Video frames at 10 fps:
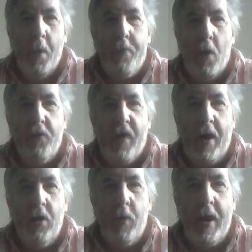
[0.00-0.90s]

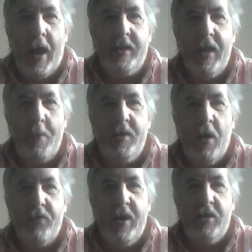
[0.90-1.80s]
profile where I had to get
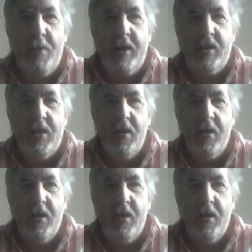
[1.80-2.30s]
myself dismissed,